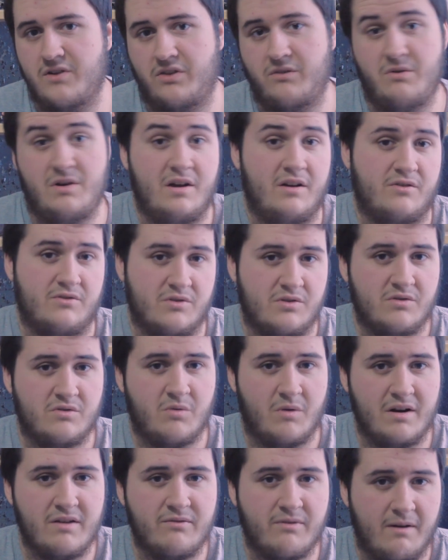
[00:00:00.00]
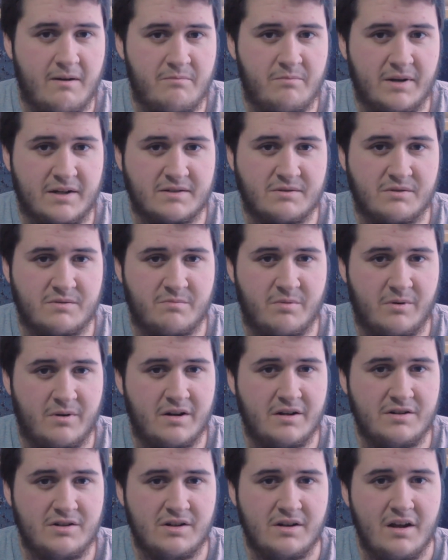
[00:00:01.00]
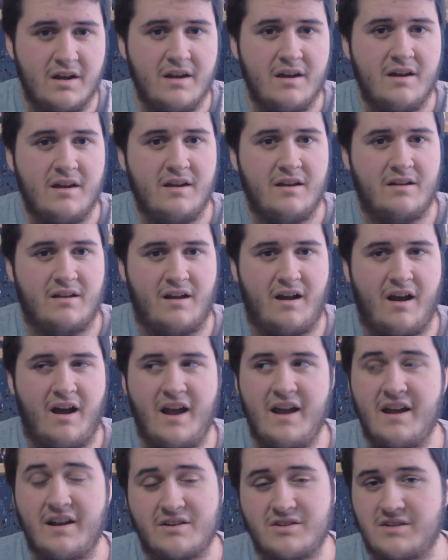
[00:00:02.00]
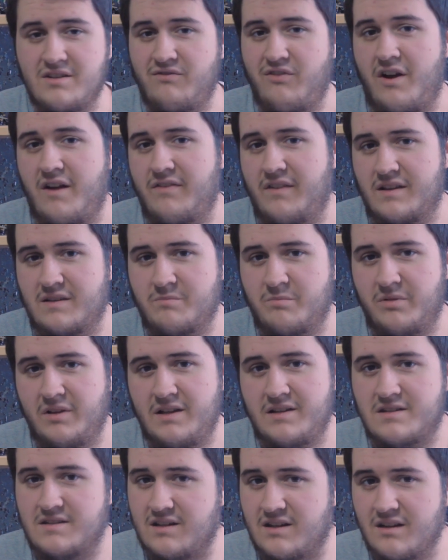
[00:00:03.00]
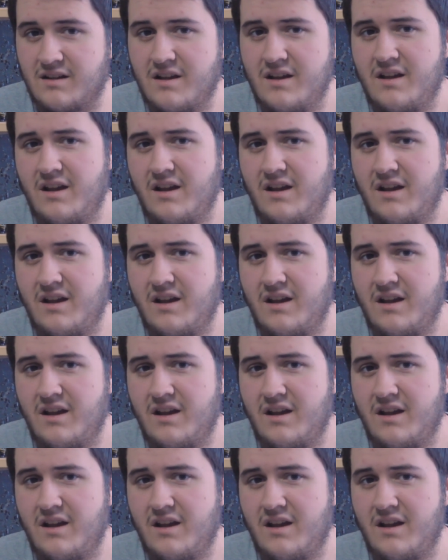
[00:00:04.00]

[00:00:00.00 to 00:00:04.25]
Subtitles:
325 pixels per inch, I actually find that's plenty.